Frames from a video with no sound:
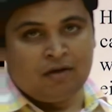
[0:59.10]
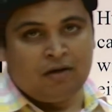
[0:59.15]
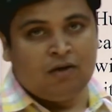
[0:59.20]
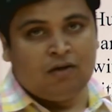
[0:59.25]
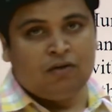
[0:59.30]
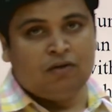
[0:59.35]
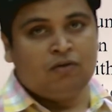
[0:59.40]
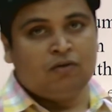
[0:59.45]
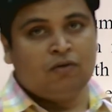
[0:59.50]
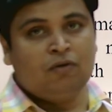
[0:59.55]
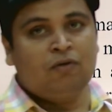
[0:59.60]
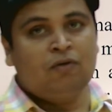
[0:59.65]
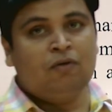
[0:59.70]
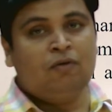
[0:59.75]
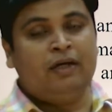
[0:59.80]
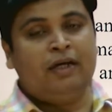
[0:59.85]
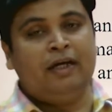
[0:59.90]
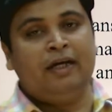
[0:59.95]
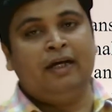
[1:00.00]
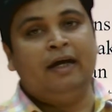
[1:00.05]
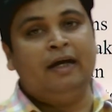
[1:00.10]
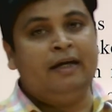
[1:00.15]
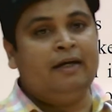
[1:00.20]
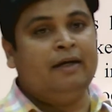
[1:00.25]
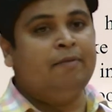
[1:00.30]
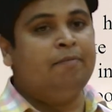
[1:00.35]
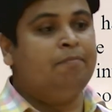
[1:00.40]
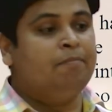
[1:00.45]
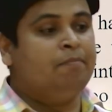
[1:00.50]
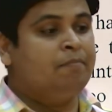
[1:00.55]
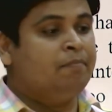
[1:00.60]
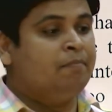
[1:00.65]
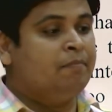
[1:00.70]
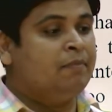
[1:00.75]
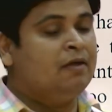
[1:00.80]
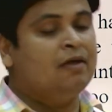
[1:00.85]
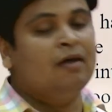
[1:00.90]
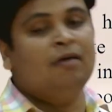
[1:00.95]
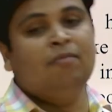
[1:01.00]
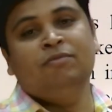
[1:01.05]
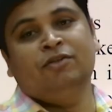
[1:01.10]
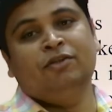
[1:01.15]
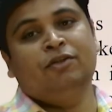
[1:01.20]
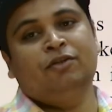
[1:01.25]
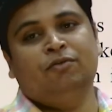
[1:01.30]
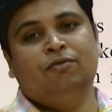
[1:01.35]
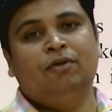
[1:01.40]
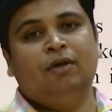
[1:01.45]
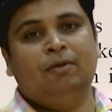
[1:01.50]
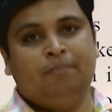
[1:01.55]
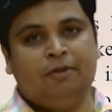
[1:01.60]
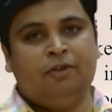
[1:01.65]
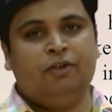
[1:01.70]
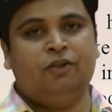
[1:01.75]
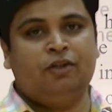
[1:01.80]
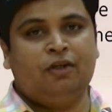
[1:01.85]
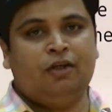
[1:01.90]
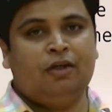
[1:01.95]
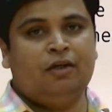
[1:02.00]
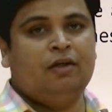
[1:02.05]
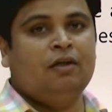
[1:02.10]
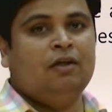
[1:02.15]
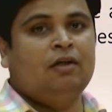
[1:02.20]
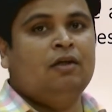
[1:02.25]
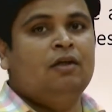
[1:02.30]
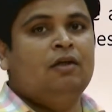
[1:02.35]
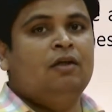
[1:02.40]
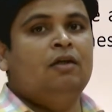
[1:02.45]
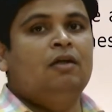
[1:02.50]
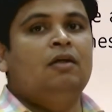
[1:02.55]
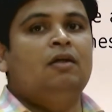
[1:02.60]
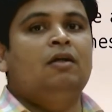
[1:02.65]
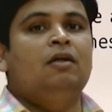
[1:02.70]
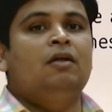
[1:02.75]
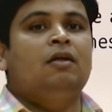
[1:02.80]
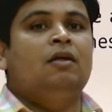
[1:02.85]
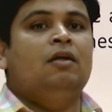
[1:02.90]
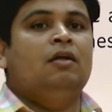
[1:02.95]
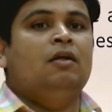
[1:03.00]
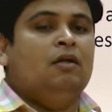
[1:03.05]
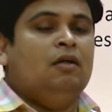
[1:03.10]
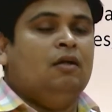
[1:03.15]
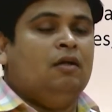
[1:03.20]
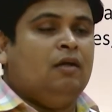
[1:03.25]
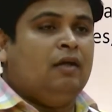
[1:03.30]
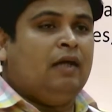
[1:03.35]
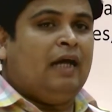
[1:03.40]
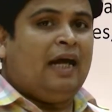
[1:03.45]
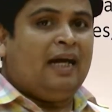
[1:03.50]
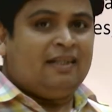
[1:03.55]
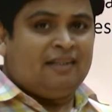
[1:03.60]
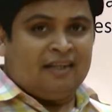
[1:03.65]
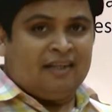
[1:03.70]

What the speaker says: So AI comes into the picture. As a